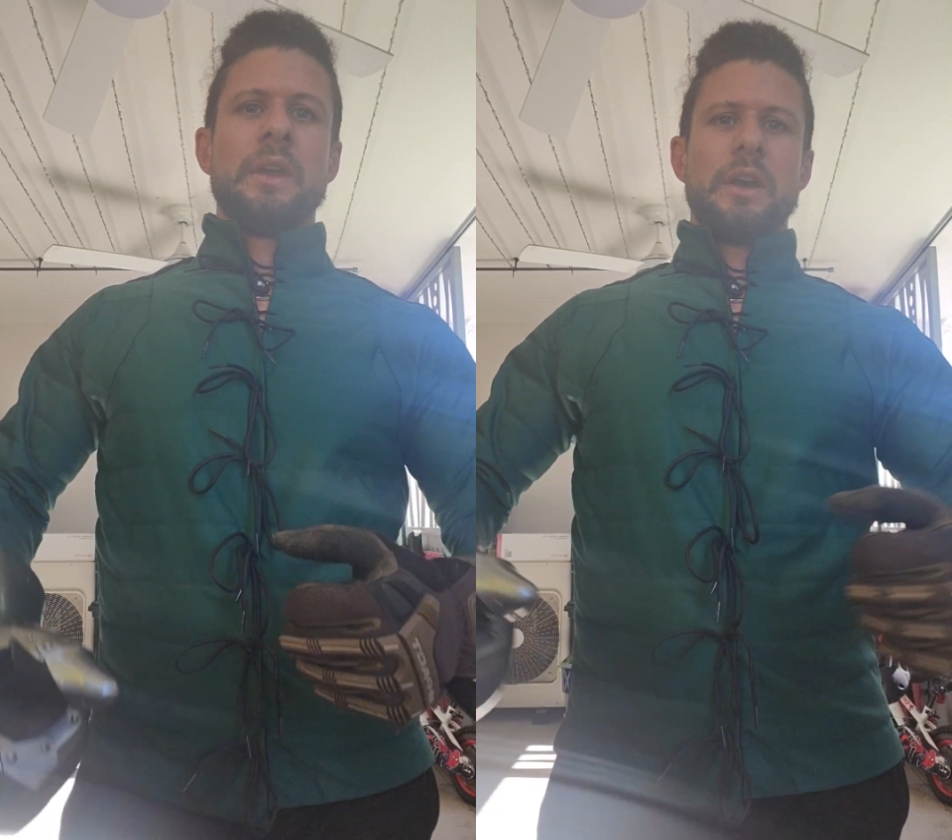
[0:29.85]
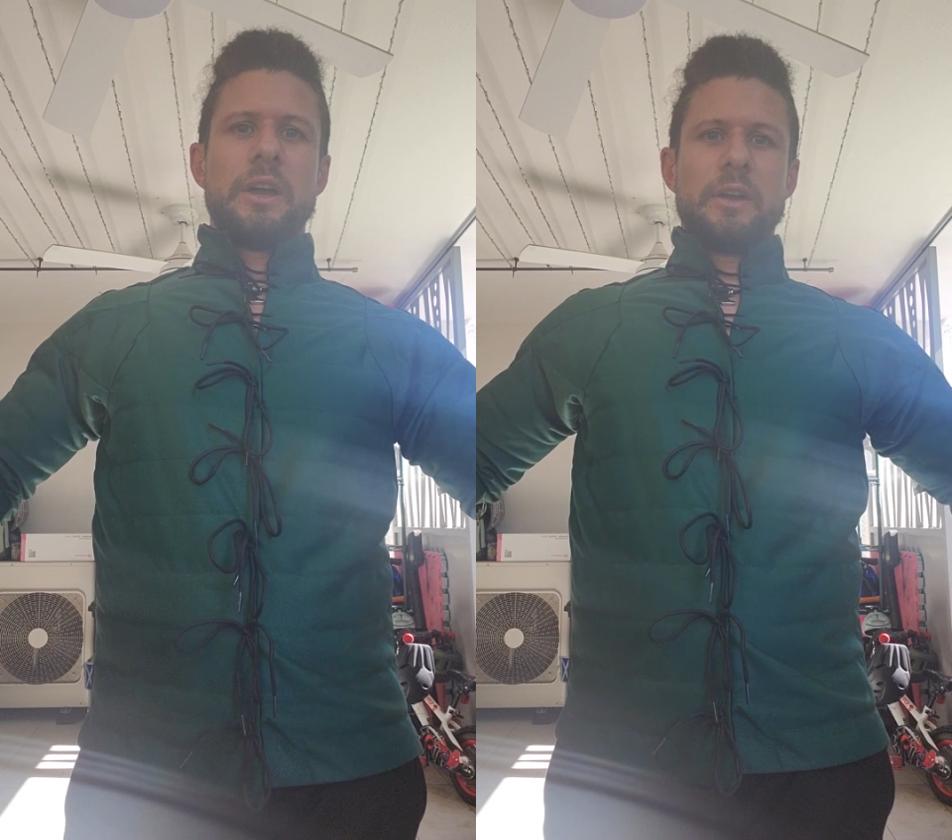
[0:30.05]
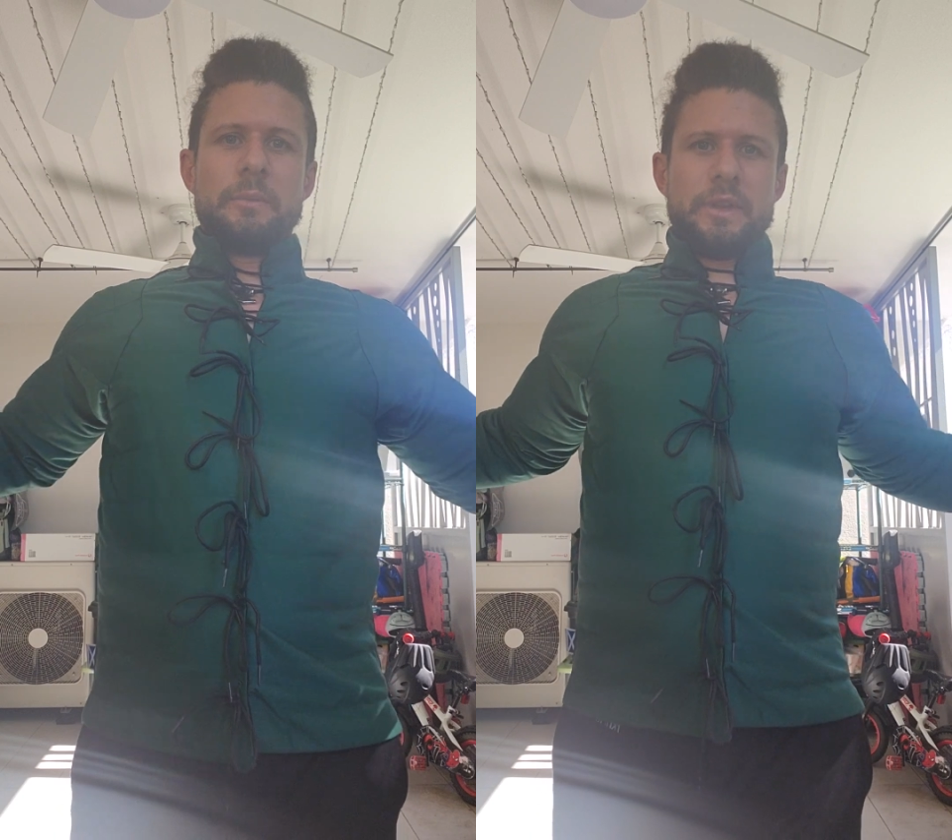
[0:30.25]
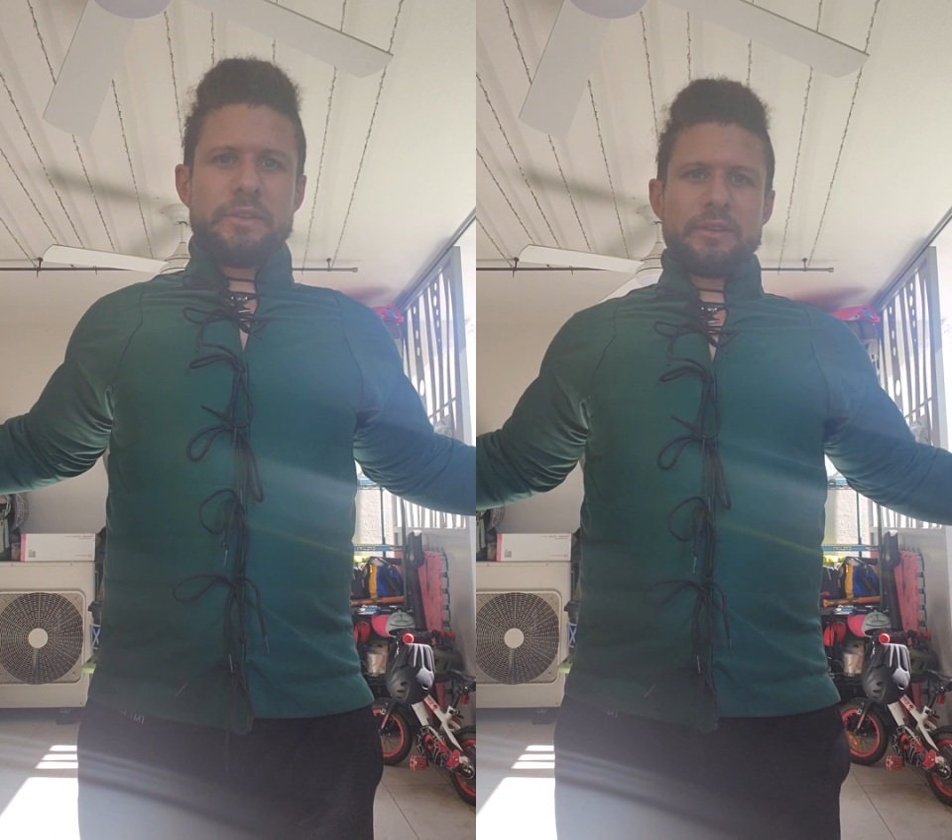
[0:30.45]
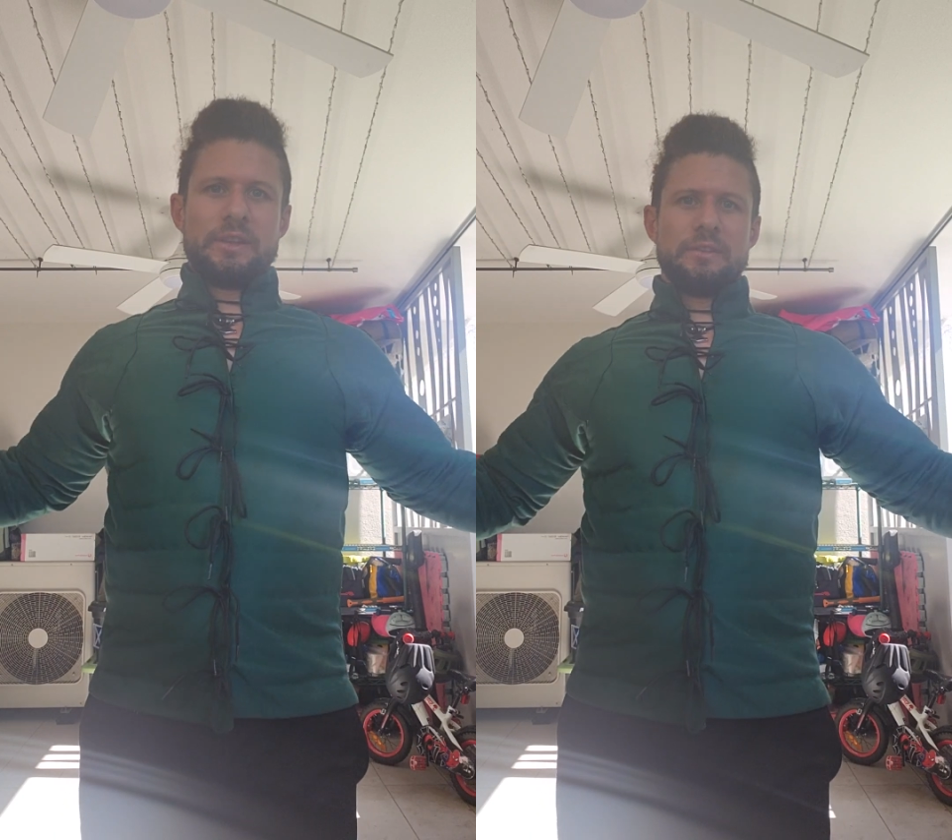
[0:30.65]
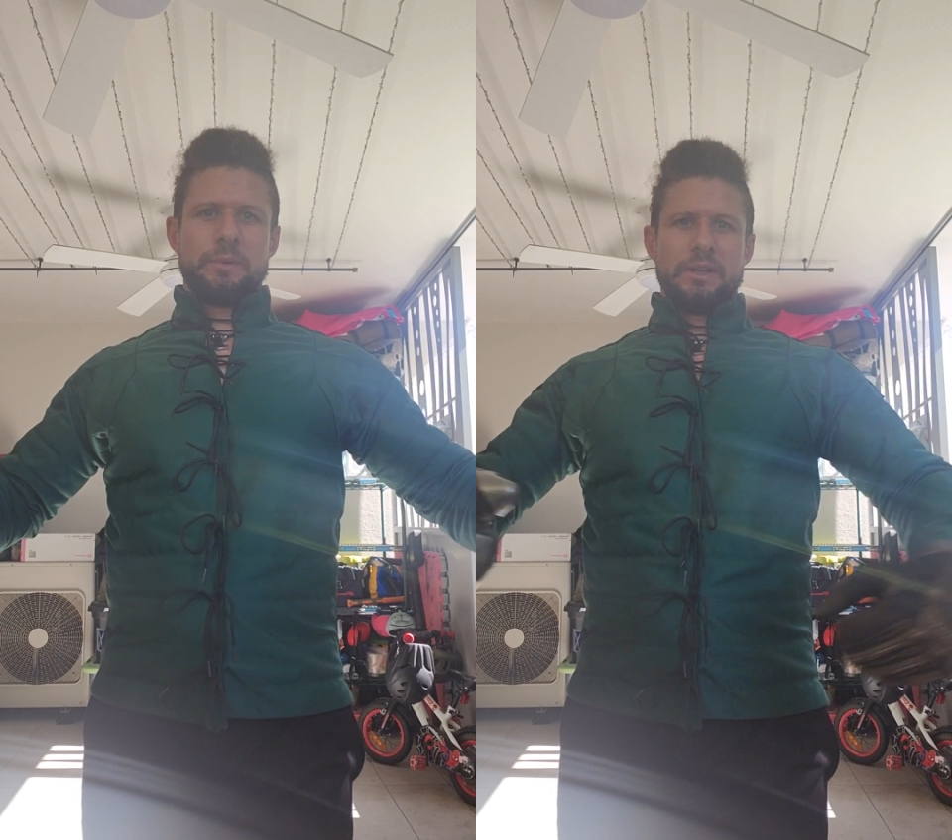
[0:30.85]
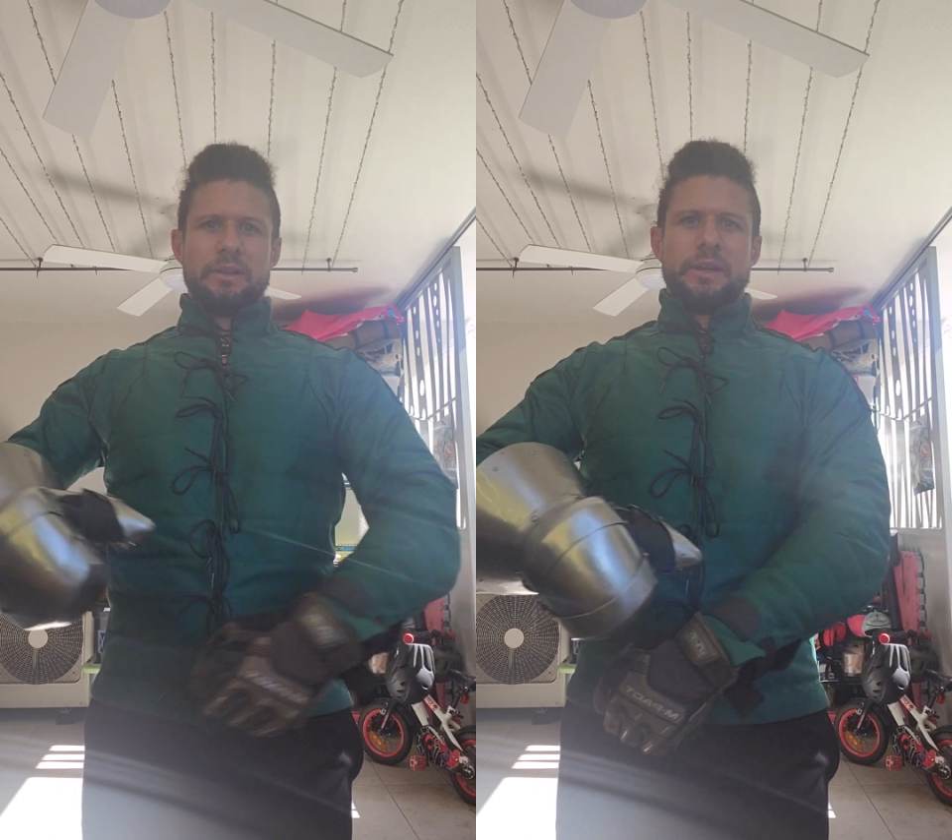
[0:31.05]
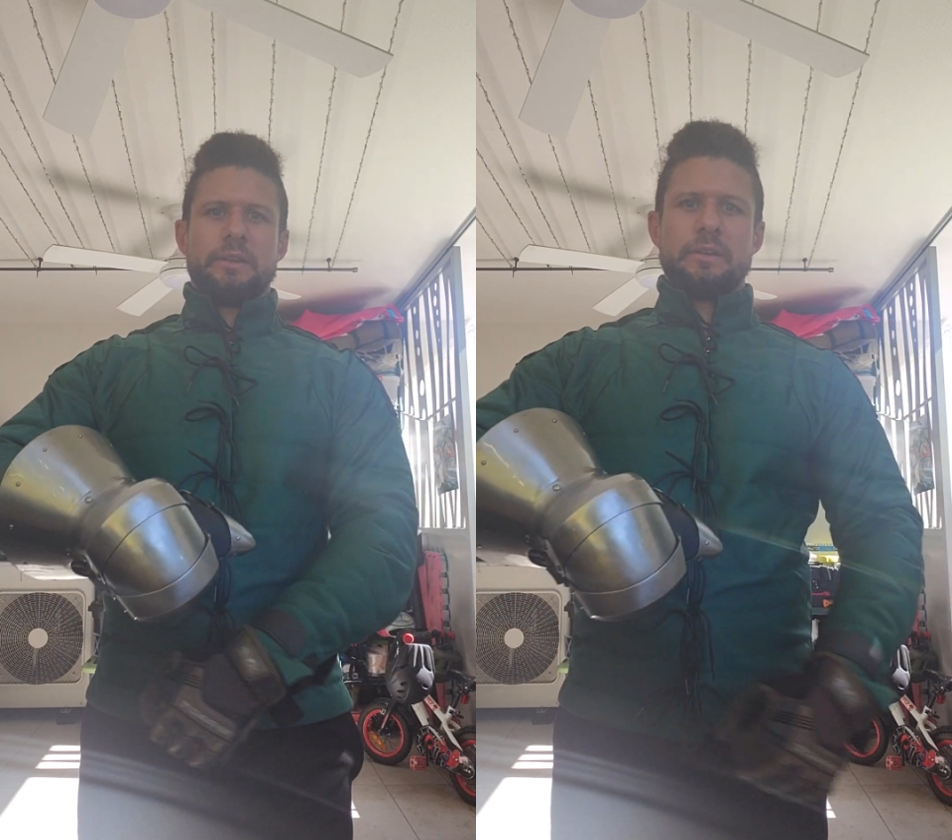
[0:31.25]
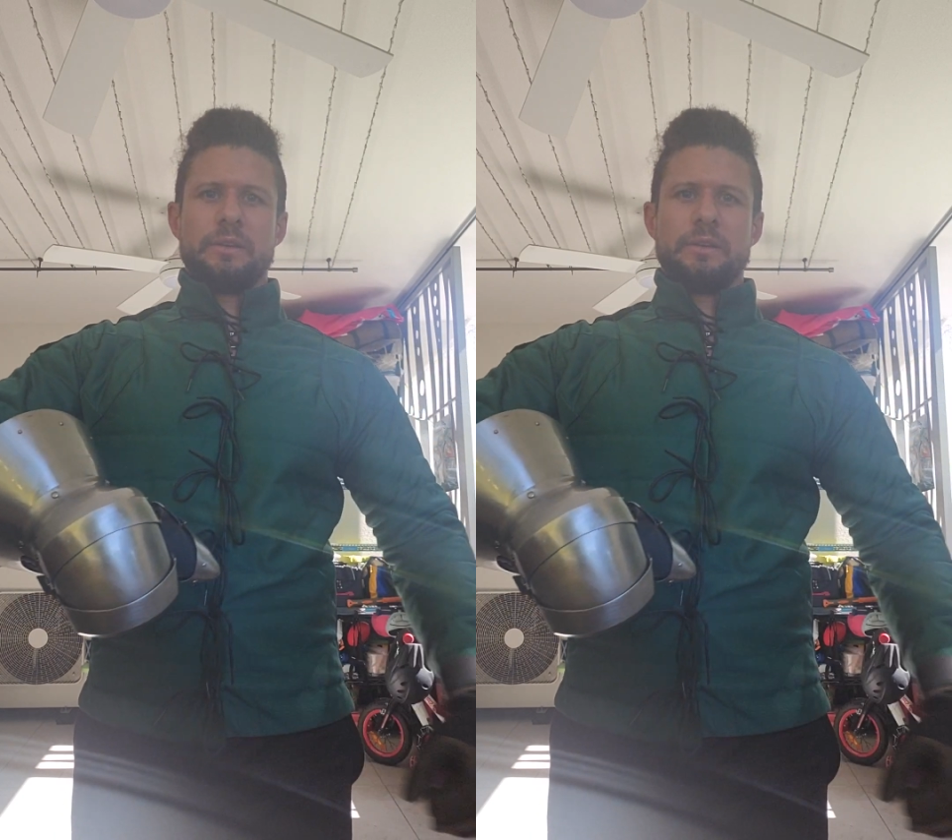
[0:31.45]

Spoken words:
And it just gives me like